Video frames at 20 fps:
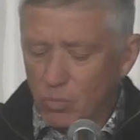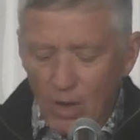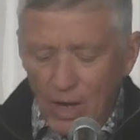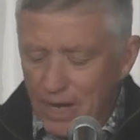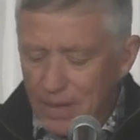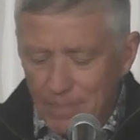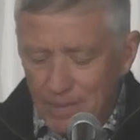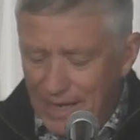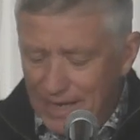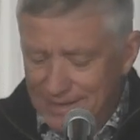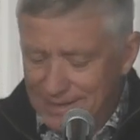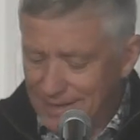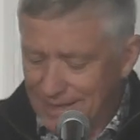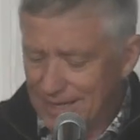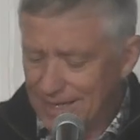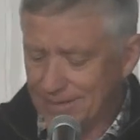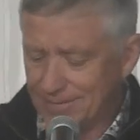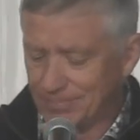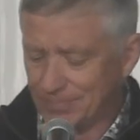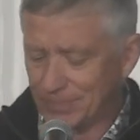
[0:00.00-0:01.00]
way back
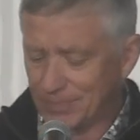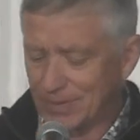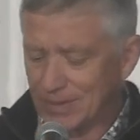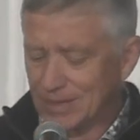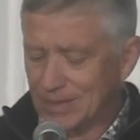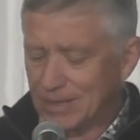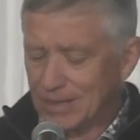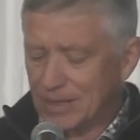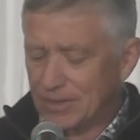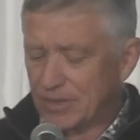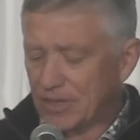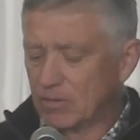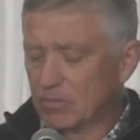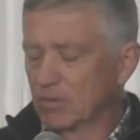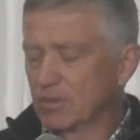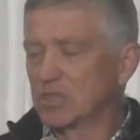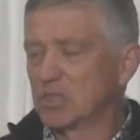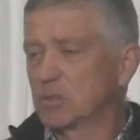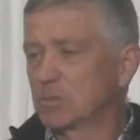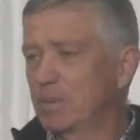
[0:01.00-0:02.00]
then that
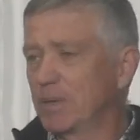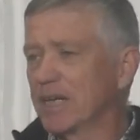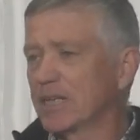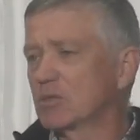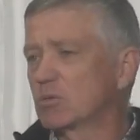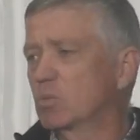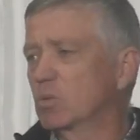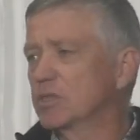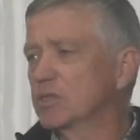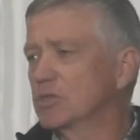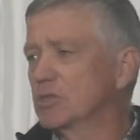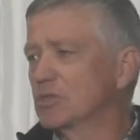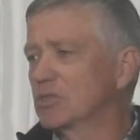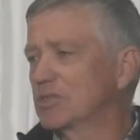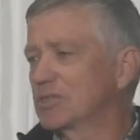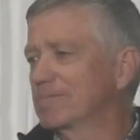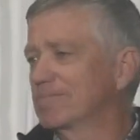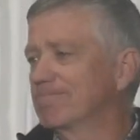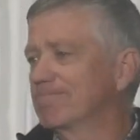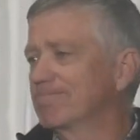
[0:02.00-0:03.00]
respect
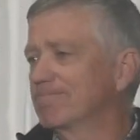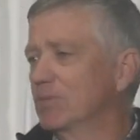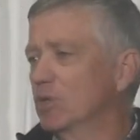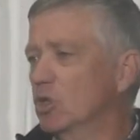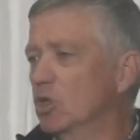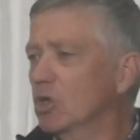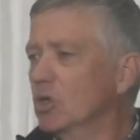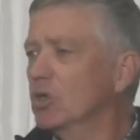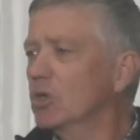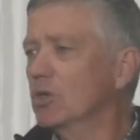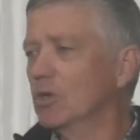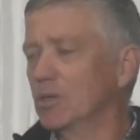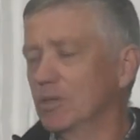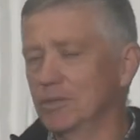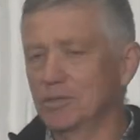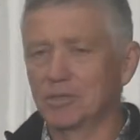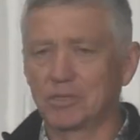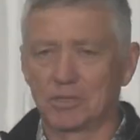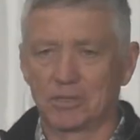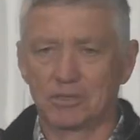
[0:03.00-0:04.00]
was
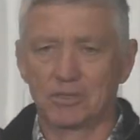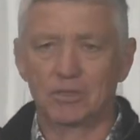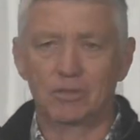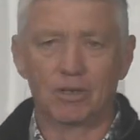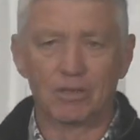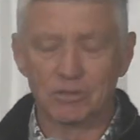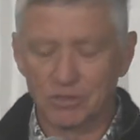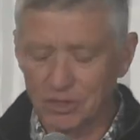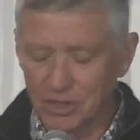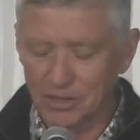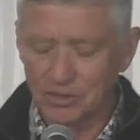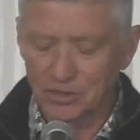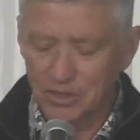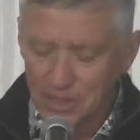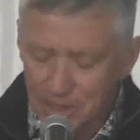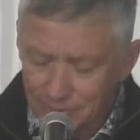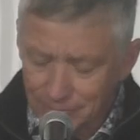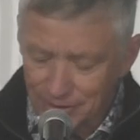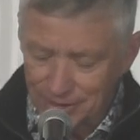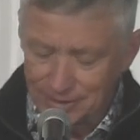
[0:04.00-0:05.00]
earned, not just
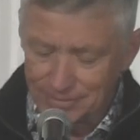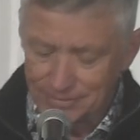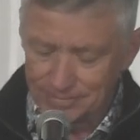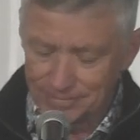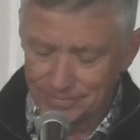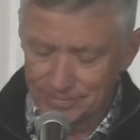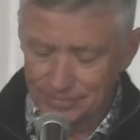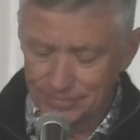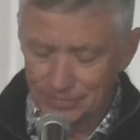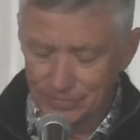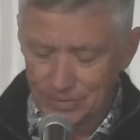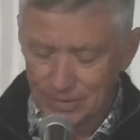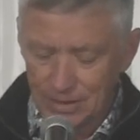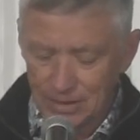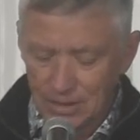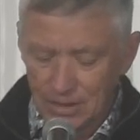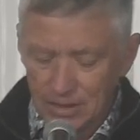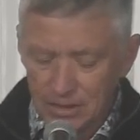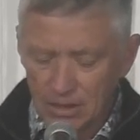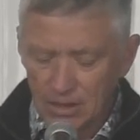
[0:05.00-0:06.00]
given.
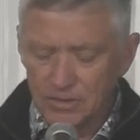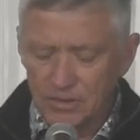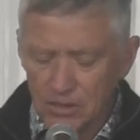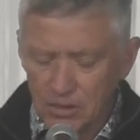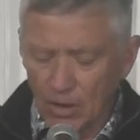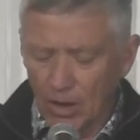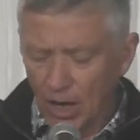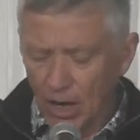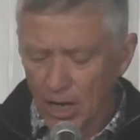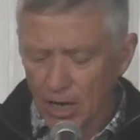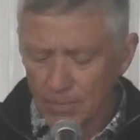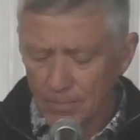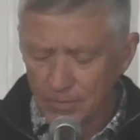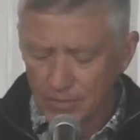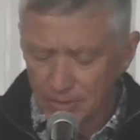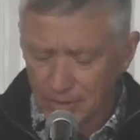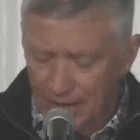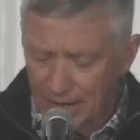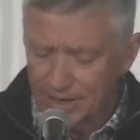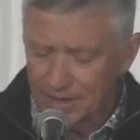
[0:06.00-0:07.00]
Now you
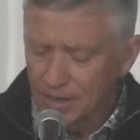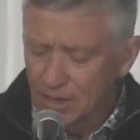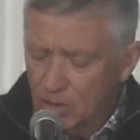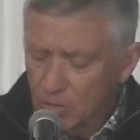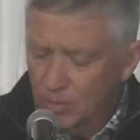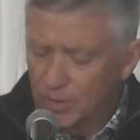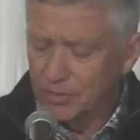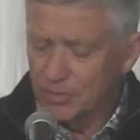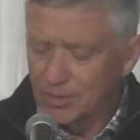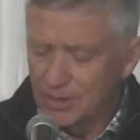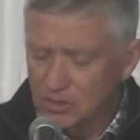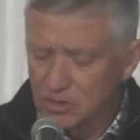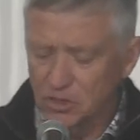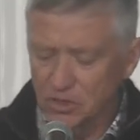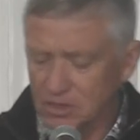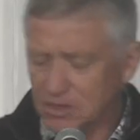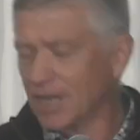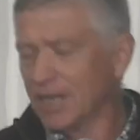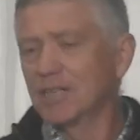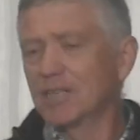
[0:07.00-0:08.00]
hoped that with the
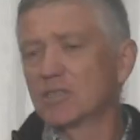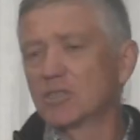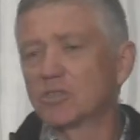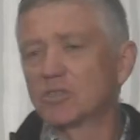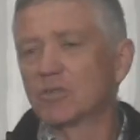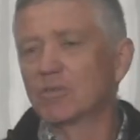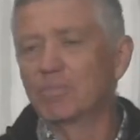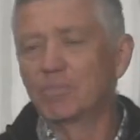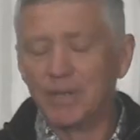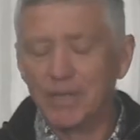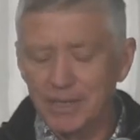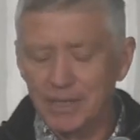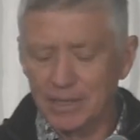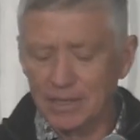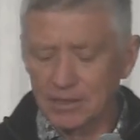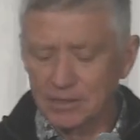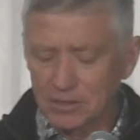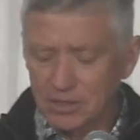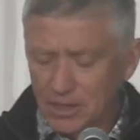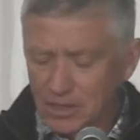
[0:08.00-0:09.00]
status of being
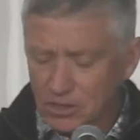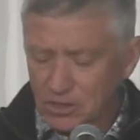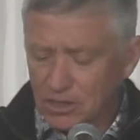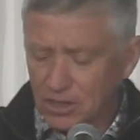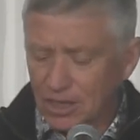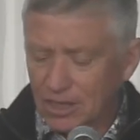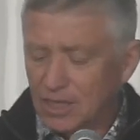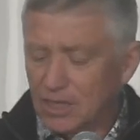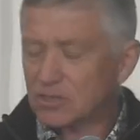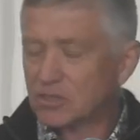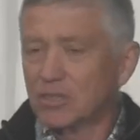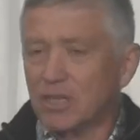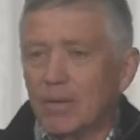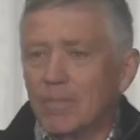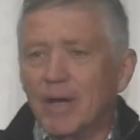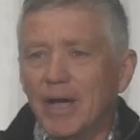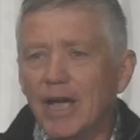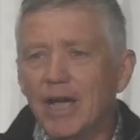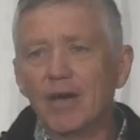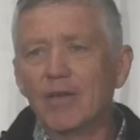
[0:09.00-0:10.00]
a teacher,
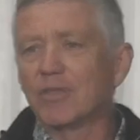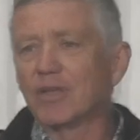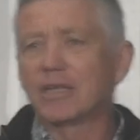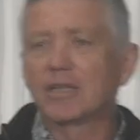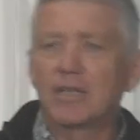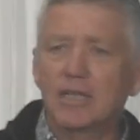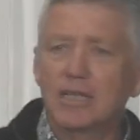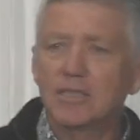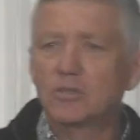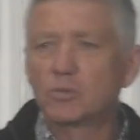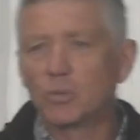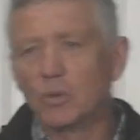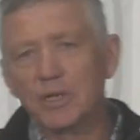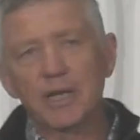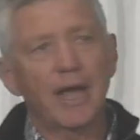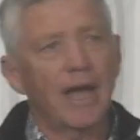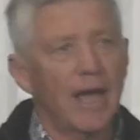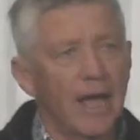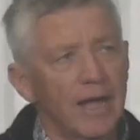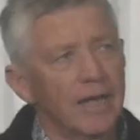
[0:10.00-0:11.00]
somehow the kids would
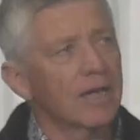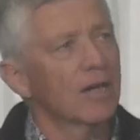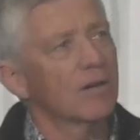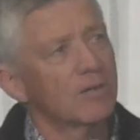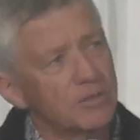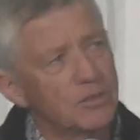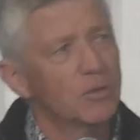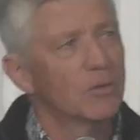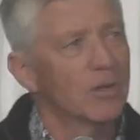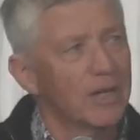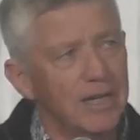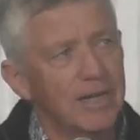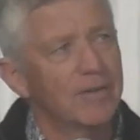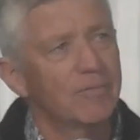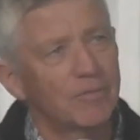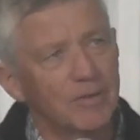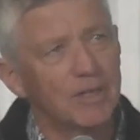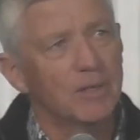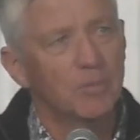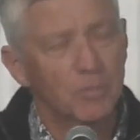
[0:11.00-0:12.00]
hang on your
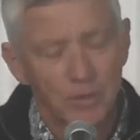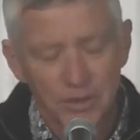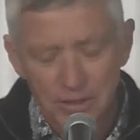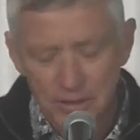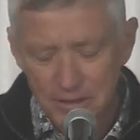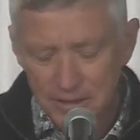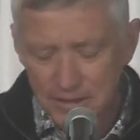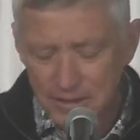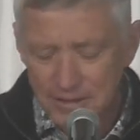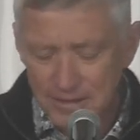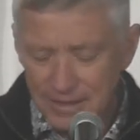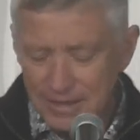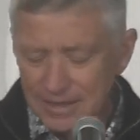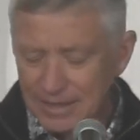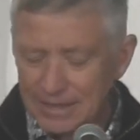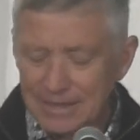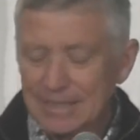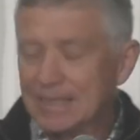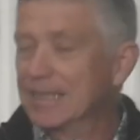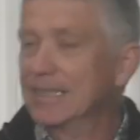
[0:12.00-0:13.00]
every word.
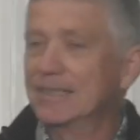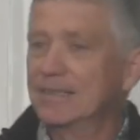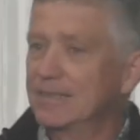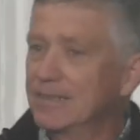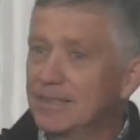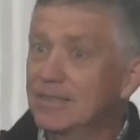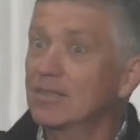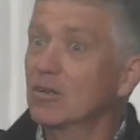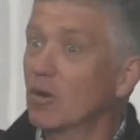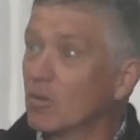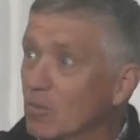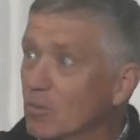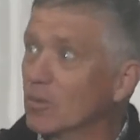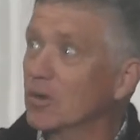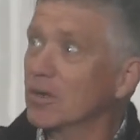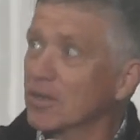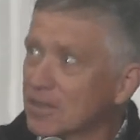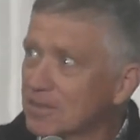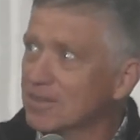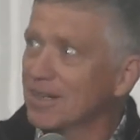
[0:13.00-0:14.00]
It did not
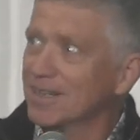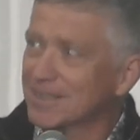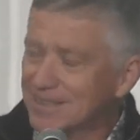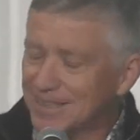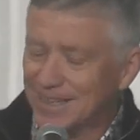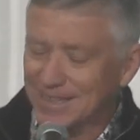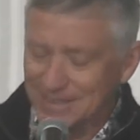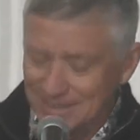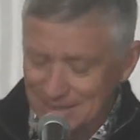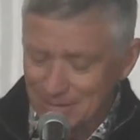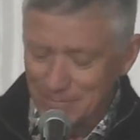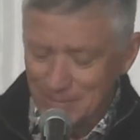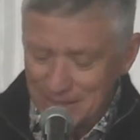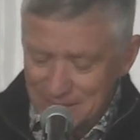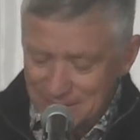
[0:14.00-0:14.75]
work like that, let me